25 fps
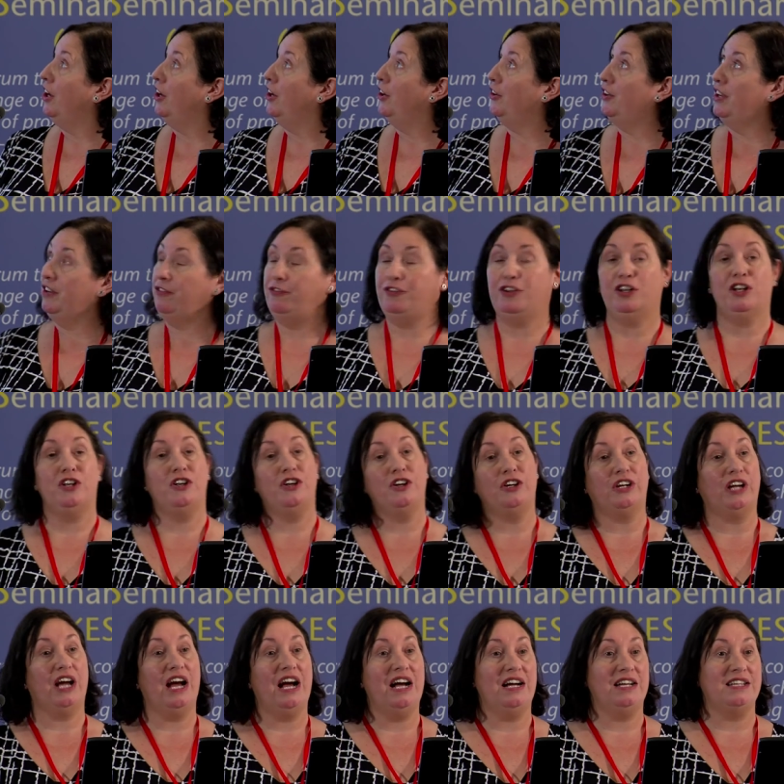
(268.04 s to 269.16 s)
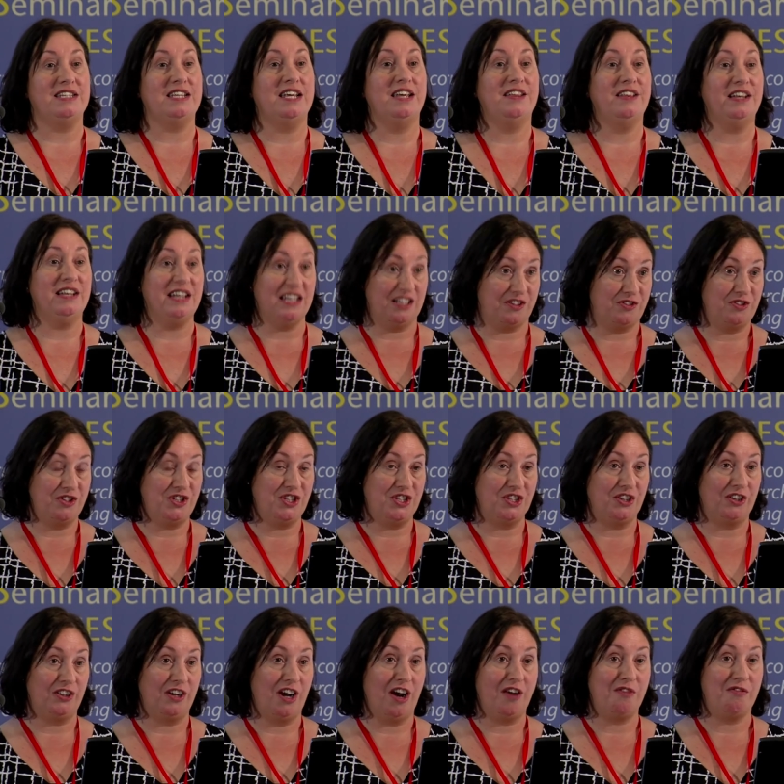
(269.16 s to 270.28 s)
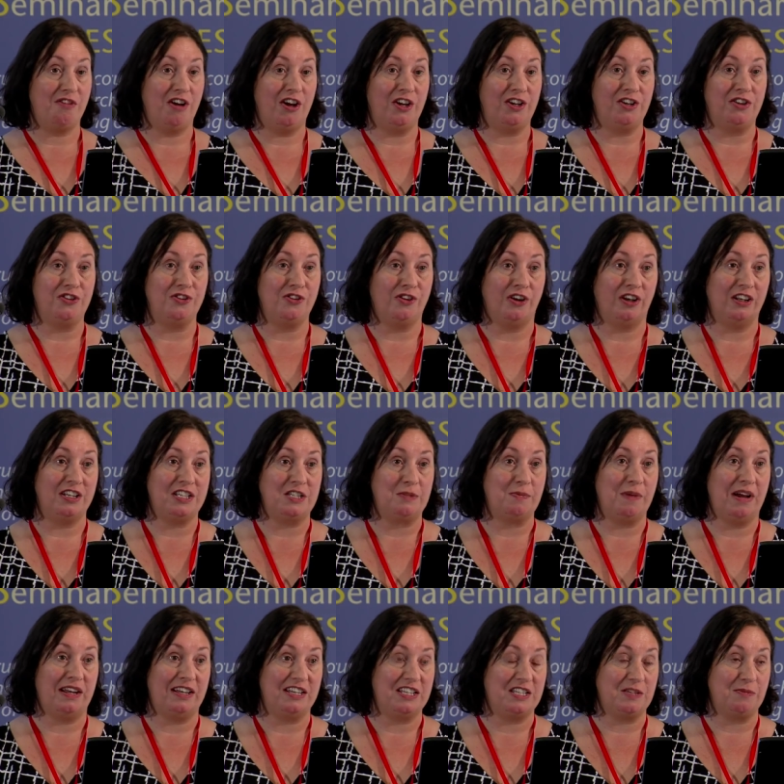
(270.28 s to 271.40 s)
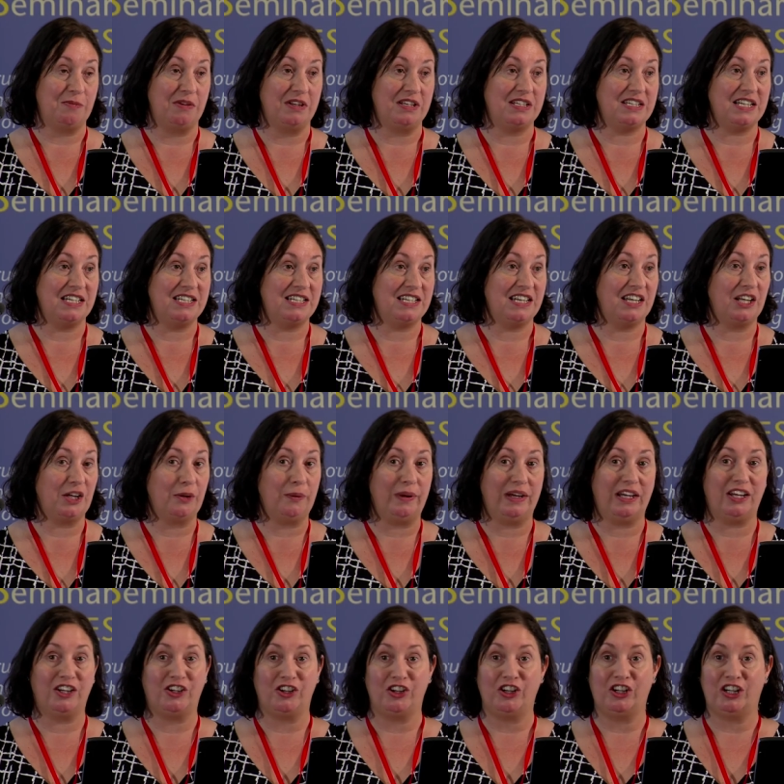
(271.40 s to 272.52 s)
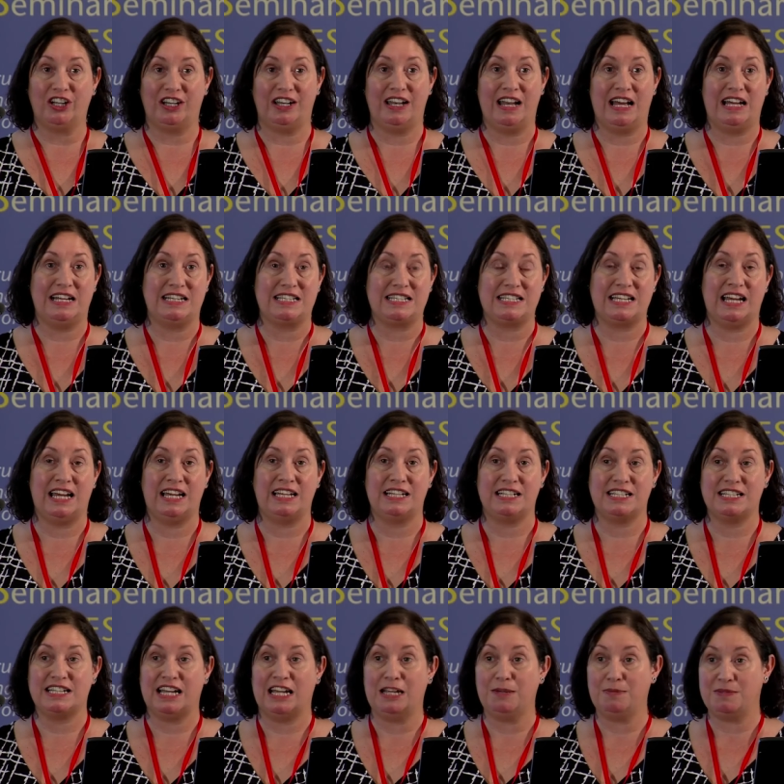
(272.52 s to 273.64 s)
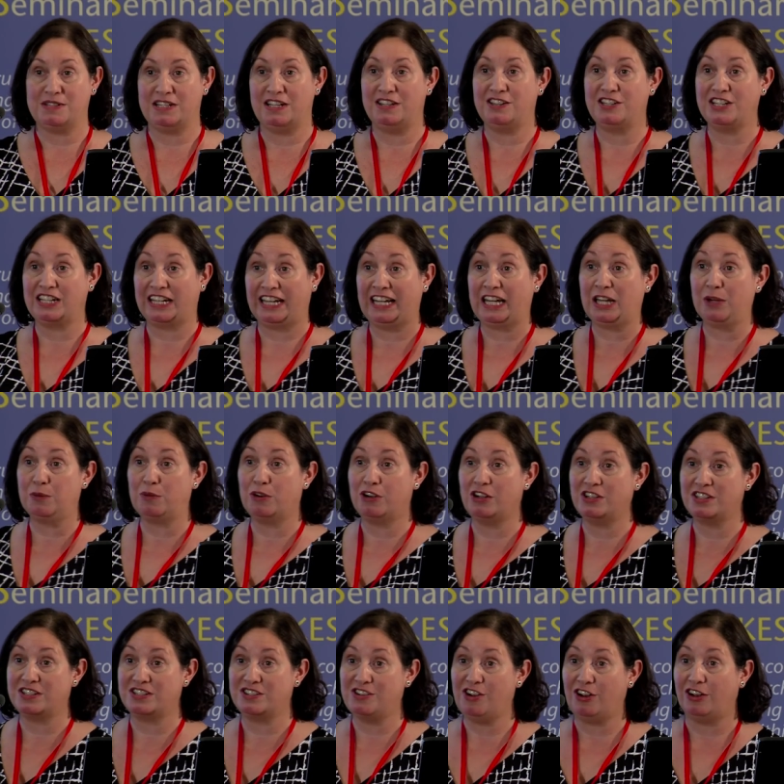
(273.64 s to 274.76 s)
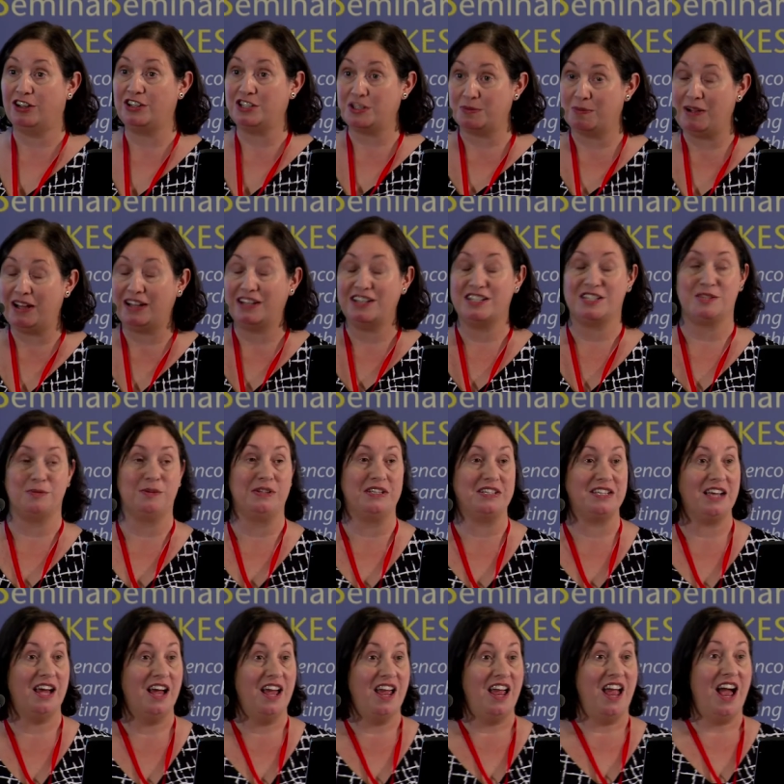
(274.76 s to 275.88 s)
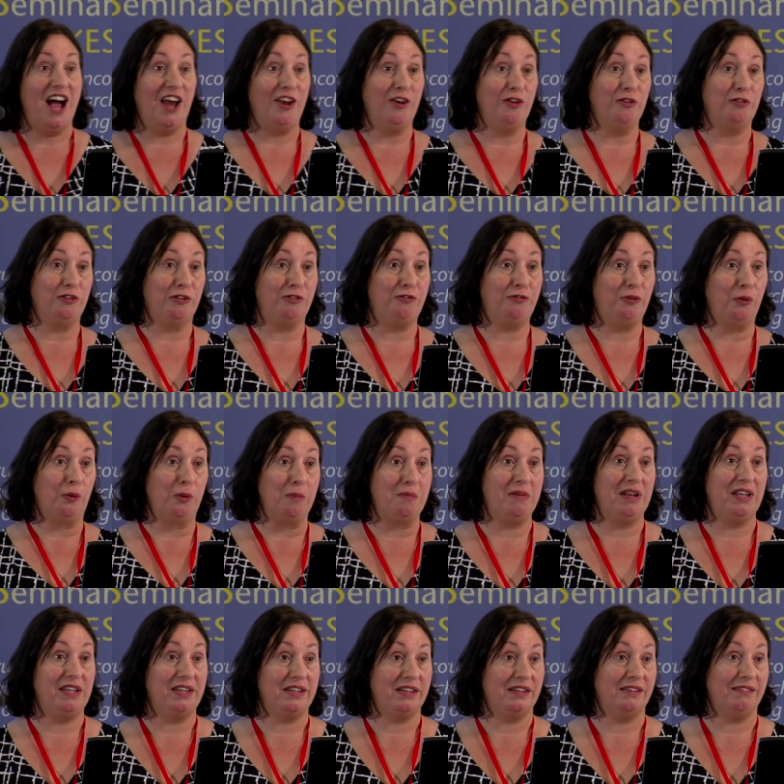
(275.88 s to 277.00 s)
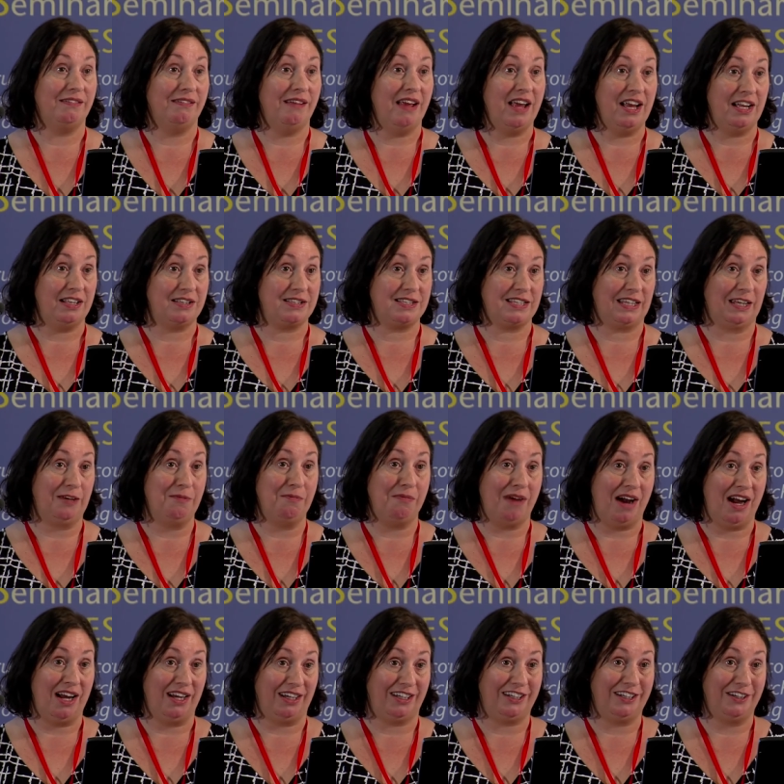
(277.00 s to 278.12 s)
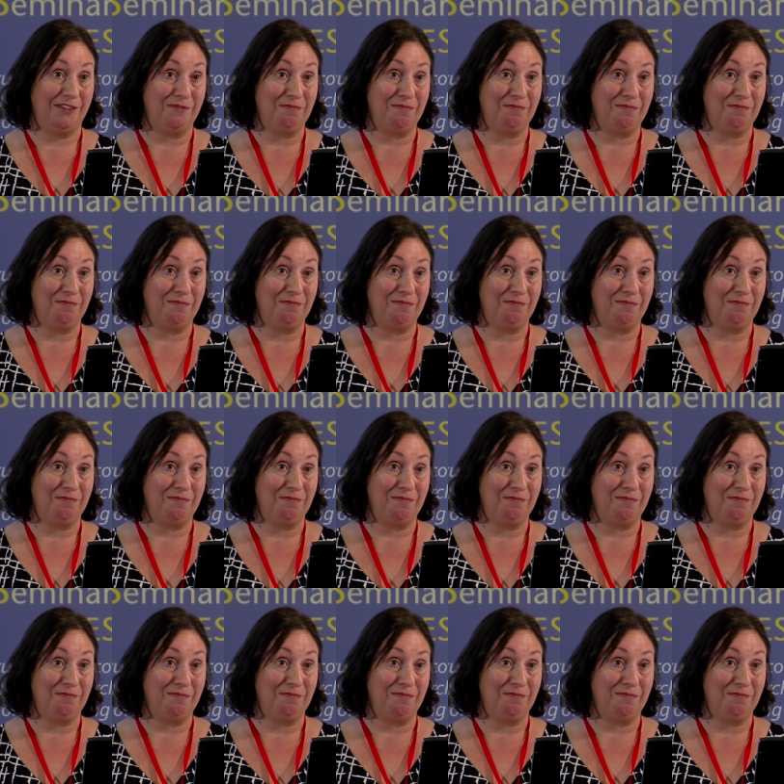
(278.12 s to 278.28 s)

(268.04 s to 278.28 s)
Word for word: Now, if you look at the literature around knowledge management, I did a quick Google last night, typed in the keywords knowledge management, and over 4 million hits came back.